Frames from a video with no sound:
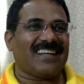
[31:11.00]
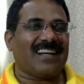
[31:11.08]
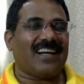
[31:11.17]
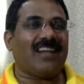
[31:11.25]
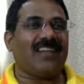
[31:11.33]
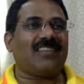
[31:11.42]

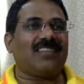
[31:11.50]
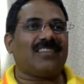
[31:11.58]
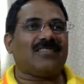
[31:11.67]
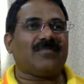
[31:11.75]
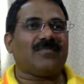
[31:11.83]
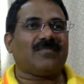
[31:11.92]
Huh?
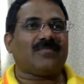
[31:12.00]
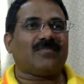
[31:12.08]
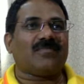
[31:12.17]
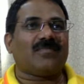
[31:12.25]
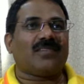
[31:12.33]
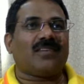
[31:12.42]

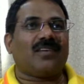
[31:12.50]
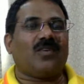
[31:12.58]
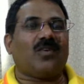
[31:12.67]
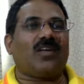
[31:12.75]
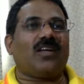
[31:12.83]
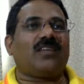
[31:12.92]

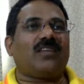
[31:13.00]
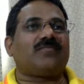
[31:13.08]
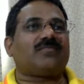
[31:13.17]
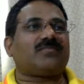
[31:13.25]
Okay.